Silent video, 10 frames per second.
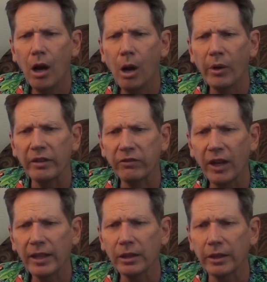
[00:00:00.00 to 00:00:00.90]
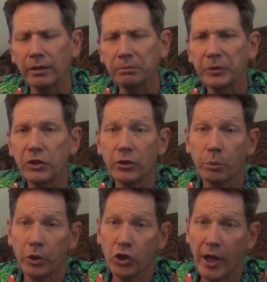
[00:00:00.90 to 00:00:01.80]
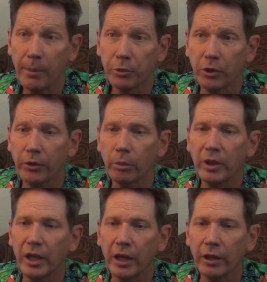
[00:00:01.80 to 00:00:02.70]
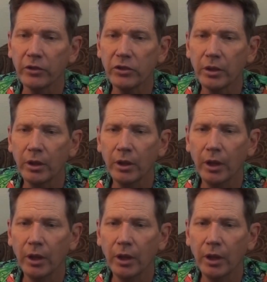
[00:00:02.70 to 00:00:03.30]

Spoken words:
All right, finally, this is where chapter 3 ends.